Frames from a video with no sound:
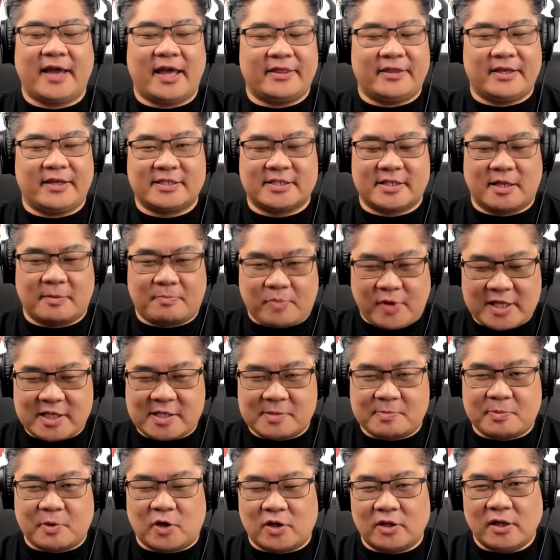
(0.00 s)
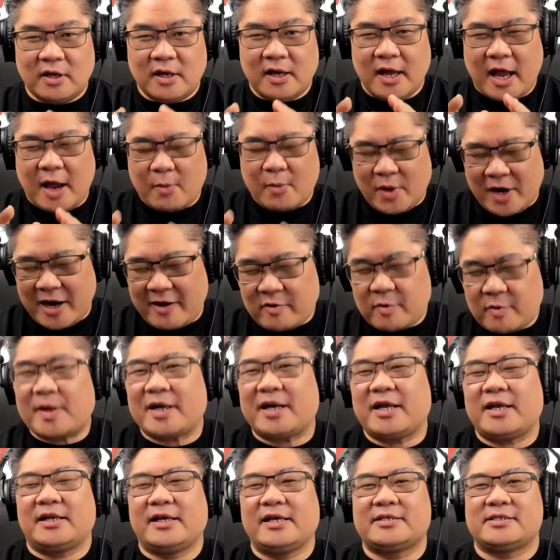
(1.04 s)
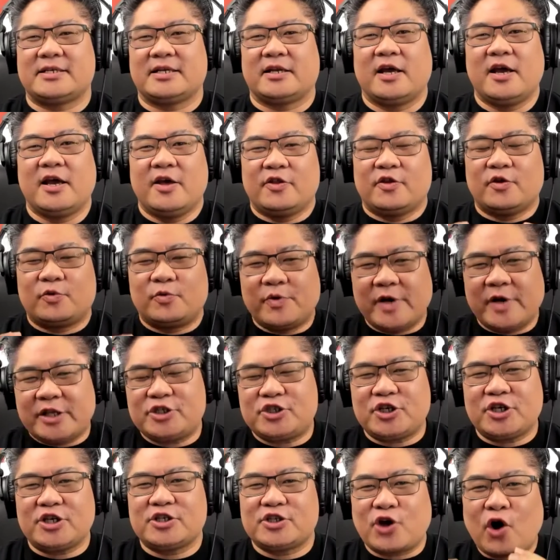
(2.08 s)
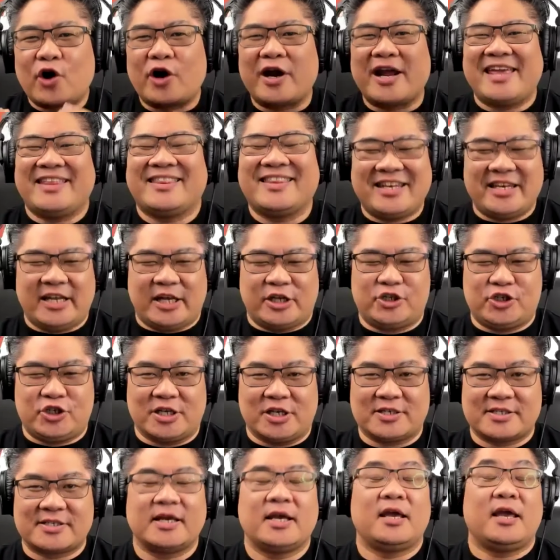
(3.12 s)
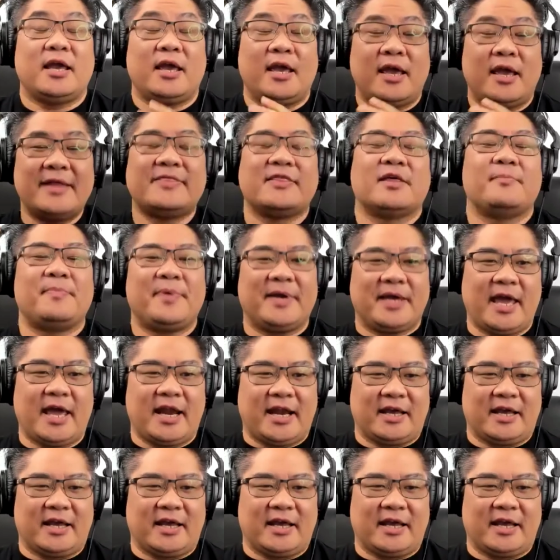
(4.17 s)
And this is the principle. I want everybody to listen. The riches are in the niches in the beginning.